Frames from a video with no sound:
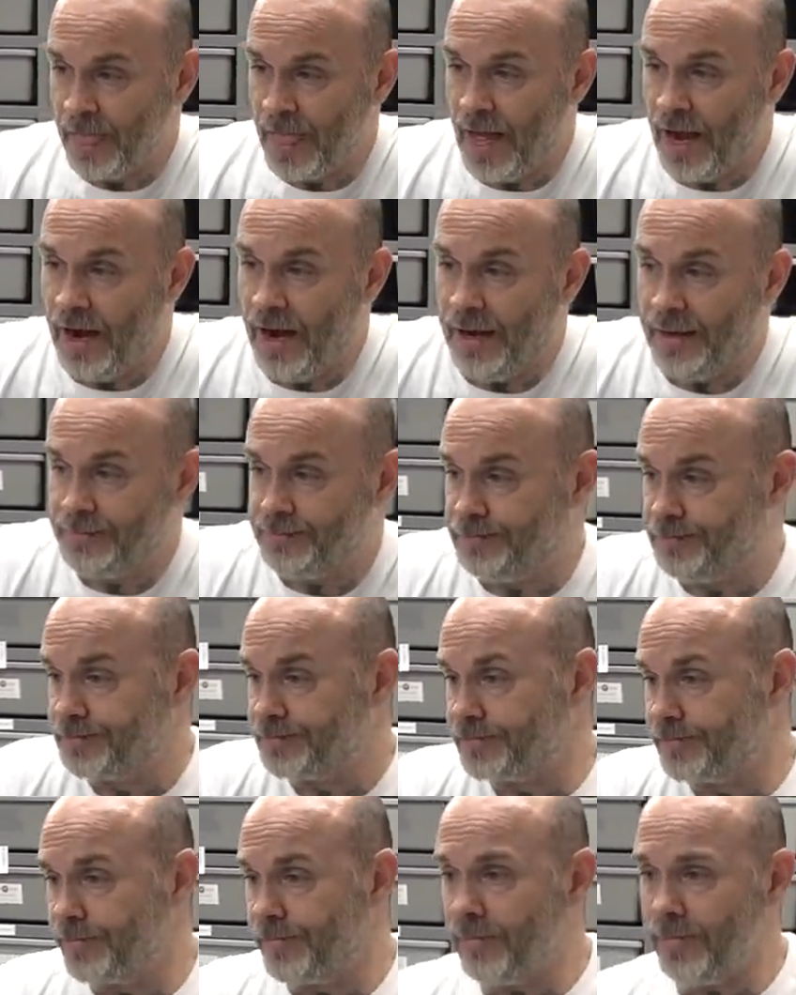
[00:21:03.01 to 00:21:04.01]
Um,
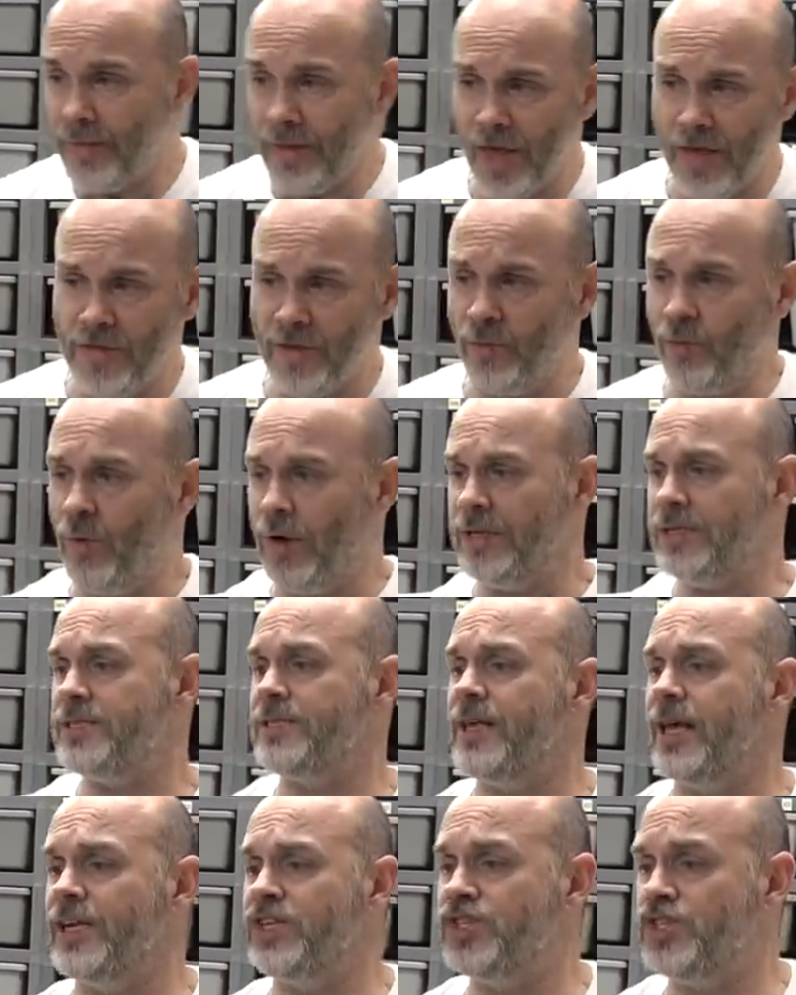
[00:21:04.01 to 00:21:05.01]
and then once
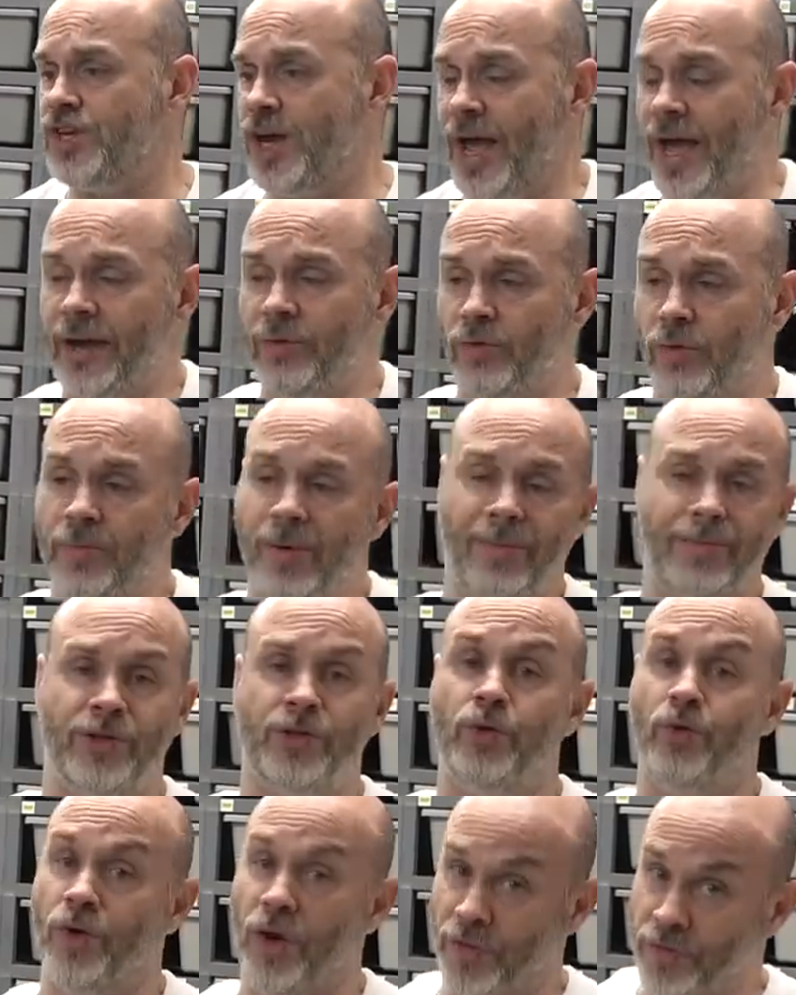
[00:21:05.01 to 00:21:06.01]
they shed, we'll probably
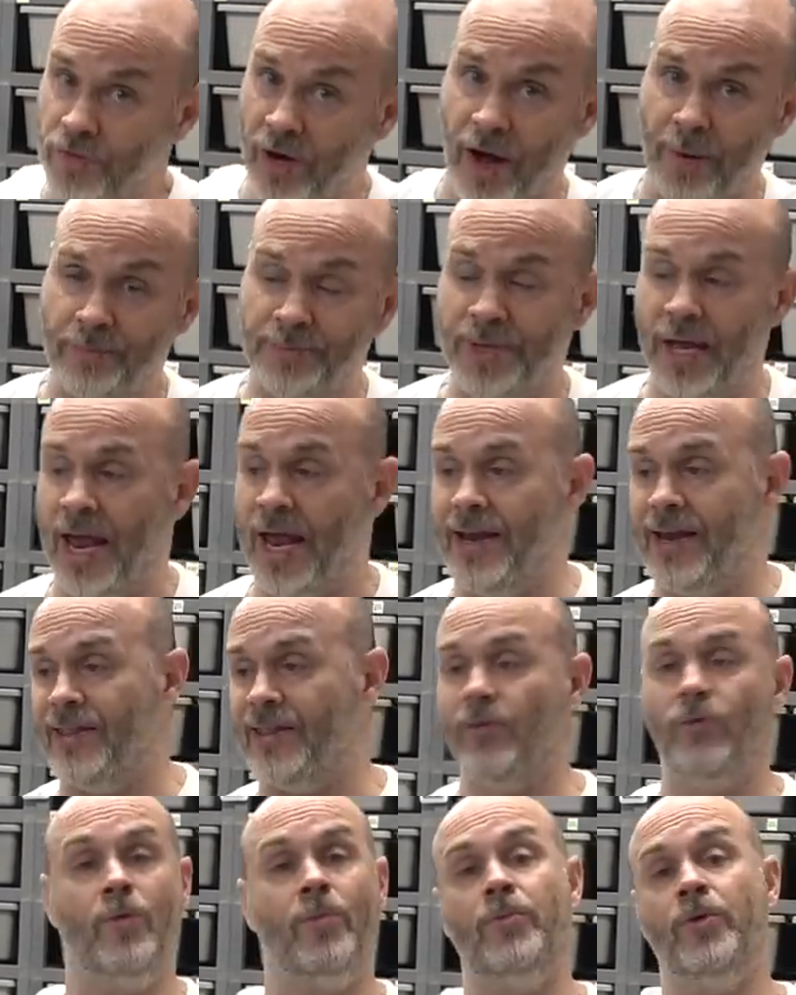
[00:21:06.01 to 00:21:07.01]
do another update, and
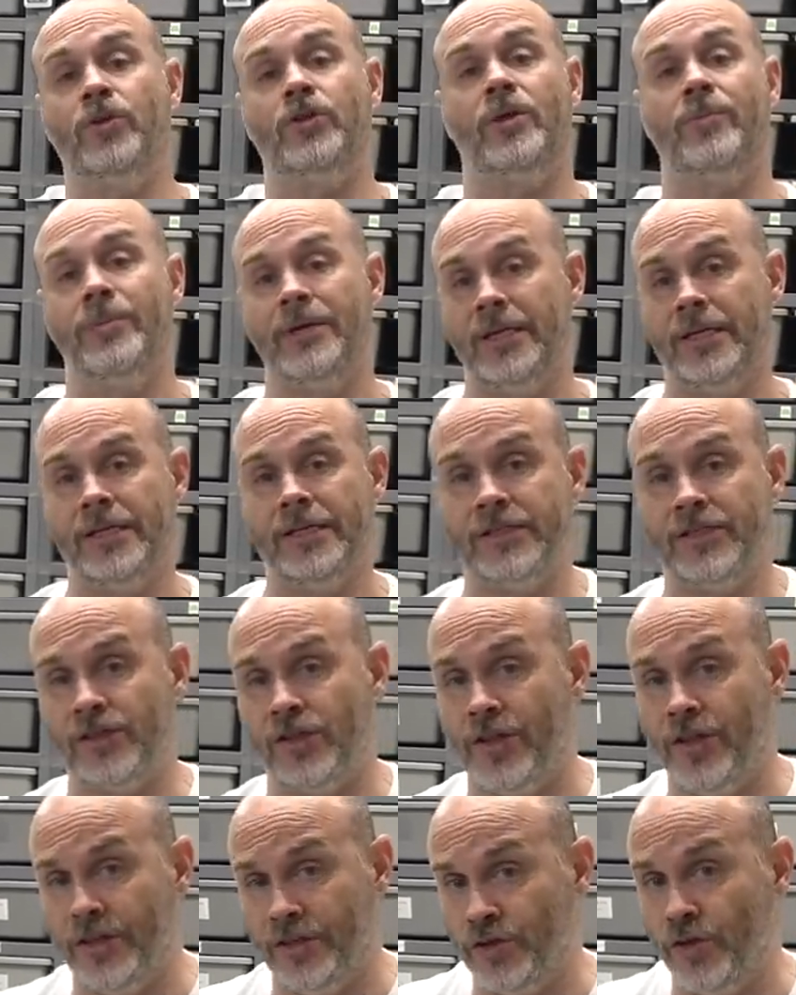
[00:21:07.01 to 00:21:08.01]
then we'll put them in
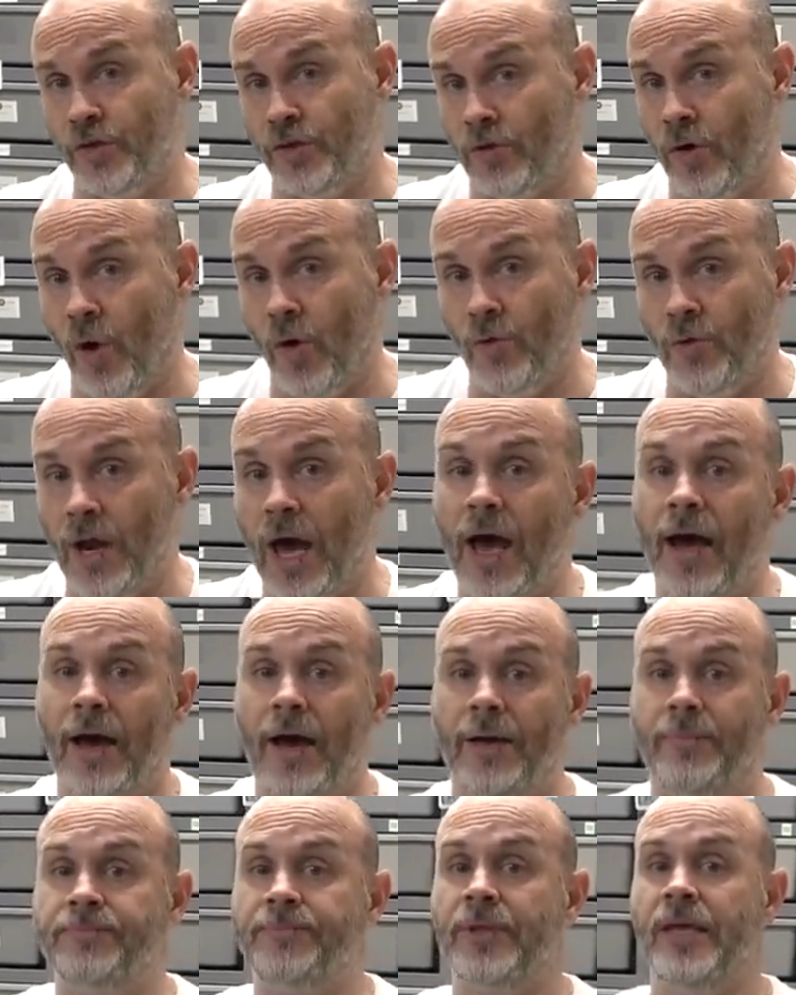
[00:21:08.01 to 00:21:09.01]
into their own
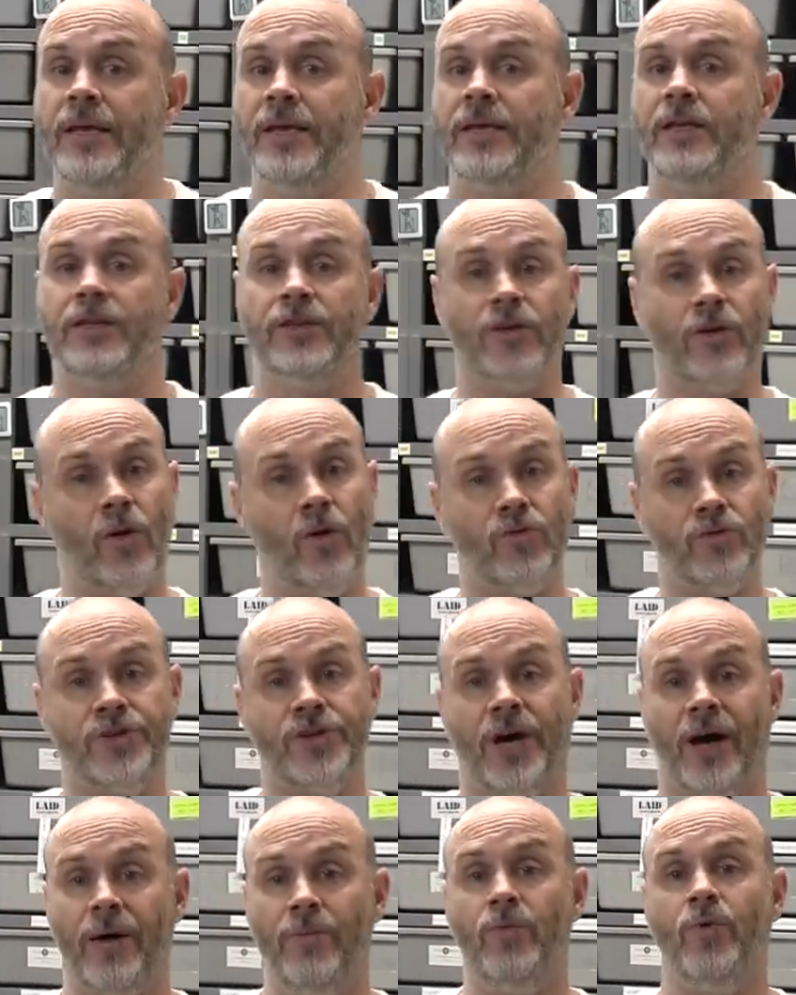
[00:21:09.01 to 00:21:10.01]
uh, their own
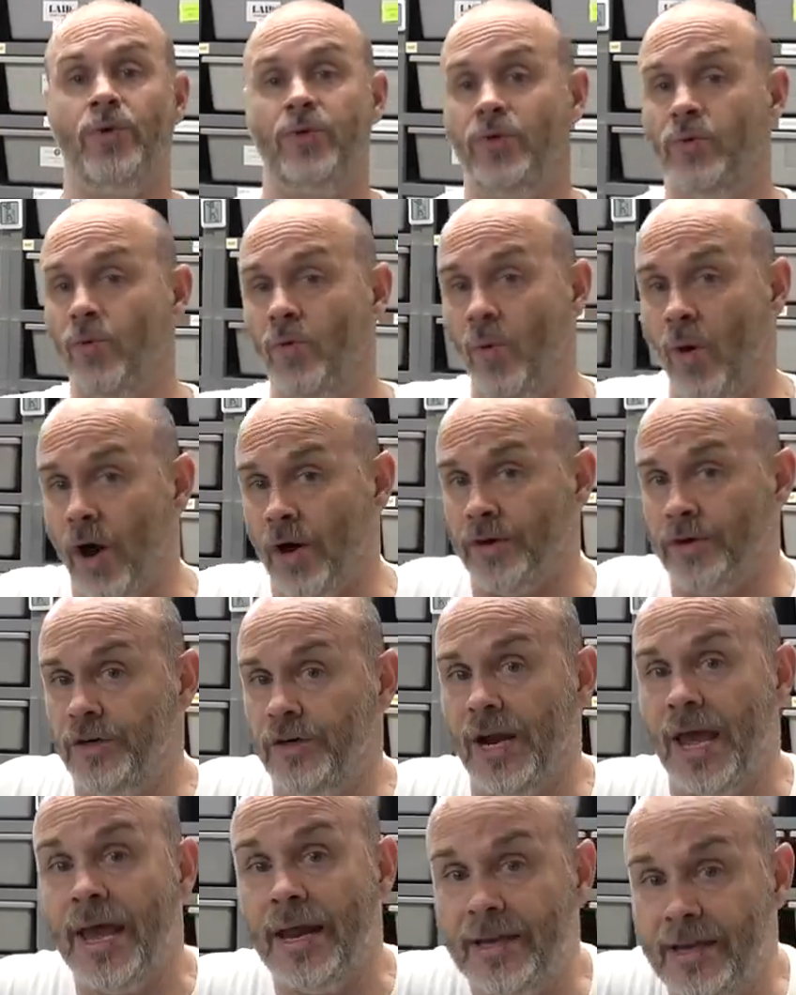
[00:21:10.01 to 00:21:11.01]
tub with water
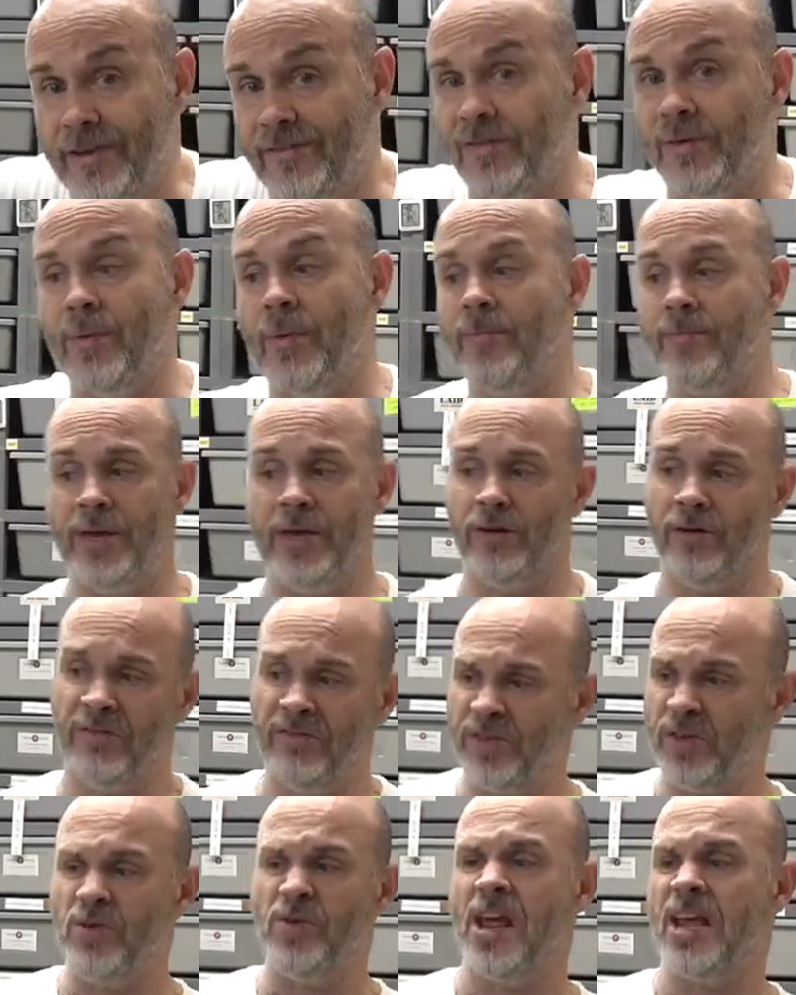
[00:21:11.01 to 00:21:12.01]
and give them a meal a
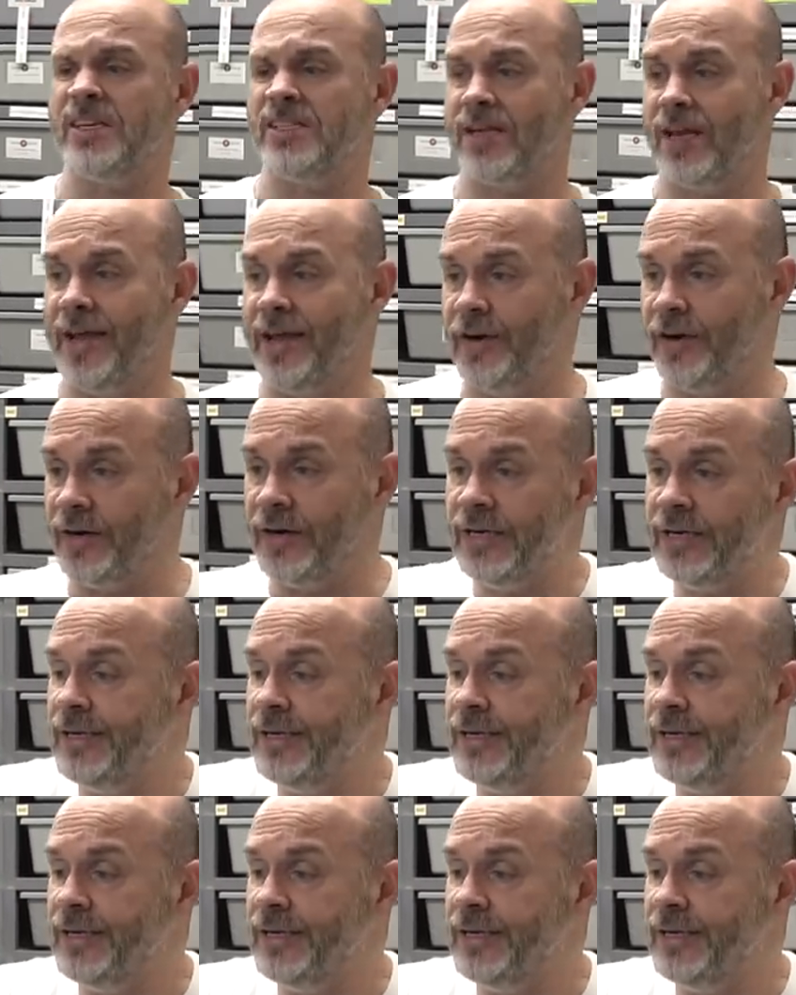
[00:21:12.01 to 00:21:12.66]
few days later.